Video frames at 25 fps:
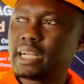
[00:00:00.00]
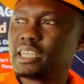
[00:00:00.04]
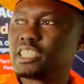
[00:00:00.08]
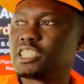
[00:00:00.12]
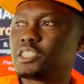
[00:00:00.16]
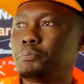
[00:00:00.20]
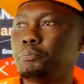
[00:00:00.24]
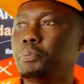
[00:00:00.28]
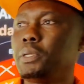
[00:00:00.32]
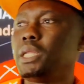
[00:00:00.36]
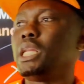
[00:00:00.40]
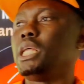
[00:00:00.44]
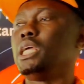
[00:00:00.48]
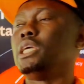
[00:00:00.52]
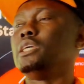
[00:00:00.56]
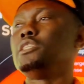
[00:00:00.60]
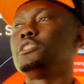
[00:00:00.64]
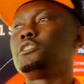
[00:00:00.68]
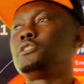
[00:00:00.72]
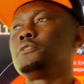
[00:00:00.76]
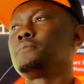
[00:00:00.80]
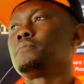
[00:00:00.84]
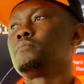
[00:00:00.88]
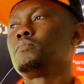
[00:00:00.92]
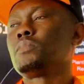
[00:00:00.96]
is
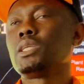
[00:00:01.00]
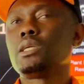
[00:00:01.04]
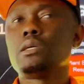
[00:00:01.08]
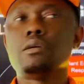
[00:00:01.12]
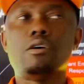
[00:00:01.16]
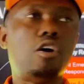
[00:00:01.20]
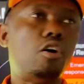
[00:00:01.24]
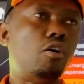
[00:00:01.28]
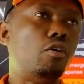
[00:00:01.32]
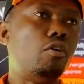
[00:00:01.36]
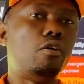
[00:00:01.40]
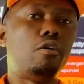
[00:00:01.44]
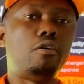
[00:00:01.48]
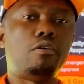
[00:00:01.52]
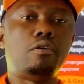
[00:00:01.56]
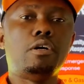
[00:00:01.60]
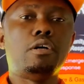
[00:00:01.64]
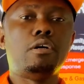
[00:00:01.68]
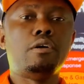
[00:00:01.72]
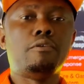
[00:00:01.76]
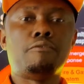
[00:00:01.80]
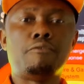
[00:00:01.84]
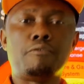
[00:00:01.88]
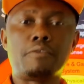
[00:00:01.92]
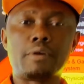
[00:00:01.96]
spillage or
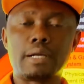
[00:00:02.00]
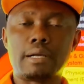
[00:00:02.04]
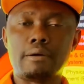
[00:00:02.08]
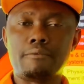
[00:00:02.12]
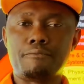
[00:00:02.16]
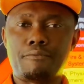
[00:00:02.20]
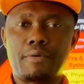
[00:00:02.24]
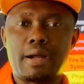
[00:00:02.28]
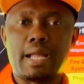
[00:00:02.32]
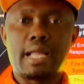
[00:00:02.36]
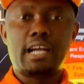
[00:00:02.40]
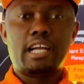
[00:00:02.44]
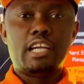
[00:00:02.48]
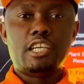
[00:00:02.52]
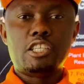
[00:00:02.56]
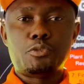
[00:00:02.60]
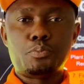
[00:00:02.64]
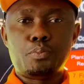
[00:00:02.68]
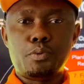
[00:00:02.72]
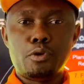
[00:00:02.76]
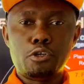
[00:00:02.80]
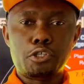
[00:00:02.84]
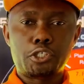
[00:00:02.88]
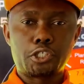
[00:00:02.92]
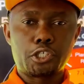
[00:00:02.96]
fire
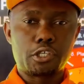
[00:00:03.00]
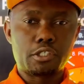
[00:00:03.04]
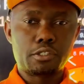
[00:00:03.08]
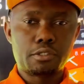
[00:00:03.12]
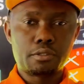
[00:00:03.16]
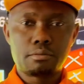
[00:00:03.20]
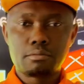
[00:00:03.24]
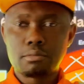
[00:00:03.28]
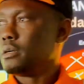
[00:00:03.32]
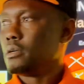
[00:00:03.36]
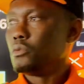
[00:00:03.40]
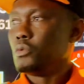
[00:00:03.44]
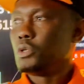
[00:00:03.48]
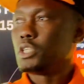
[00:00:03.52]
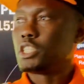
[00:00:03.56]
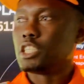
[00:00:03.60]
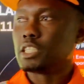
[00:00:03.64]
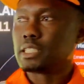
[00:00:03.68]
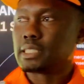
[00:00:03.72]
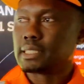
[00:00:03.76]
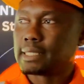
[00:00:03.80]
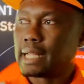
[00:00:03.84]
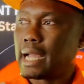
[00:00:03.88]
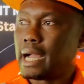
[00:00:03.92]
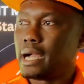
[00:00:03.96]
explosion, which
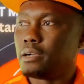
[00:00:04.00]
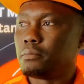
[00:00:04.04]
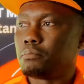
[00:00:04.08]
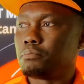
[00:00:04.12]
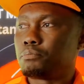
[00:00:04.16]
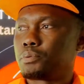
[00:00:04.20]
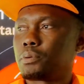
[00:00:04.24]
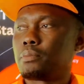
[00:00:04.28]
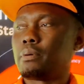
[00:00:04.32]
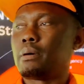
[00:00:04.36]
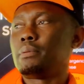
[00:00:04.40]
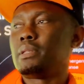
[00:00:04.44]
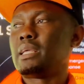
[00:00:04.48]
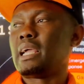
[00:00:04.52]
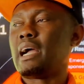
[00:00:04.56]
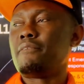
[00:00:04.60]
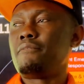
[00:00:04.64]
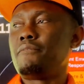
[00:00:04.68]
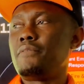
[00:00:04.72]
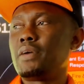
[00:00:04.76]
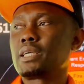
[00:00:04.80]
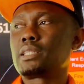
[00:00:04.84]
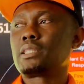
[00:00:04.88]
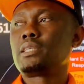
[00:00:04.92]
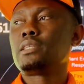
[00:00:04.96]
is now probably
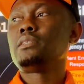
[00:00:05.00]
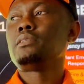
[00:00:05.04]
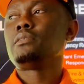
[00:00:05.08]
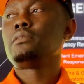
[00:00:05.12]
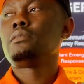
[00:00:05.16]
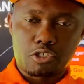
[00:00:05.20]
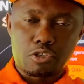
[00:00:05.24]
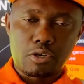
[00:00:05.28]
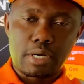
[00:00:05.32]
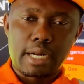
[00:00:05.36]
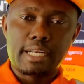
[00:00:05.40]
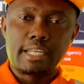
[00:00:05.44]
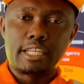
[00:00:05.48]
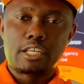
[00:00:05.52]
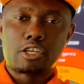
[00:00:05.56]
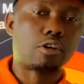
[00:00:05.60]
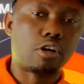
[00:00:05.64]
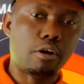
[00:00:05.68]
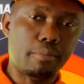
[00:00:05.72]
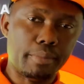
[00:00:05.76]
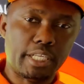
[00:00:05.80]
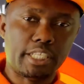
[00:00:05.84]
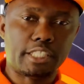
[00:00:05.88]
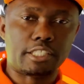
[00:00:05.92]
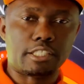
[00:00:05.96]
affecting surrounding
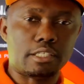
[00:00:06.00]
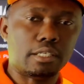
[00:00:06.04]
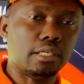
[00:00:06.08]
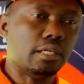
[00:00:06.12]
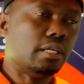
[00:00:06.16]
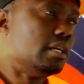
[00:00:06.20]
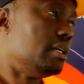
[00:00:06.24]
community.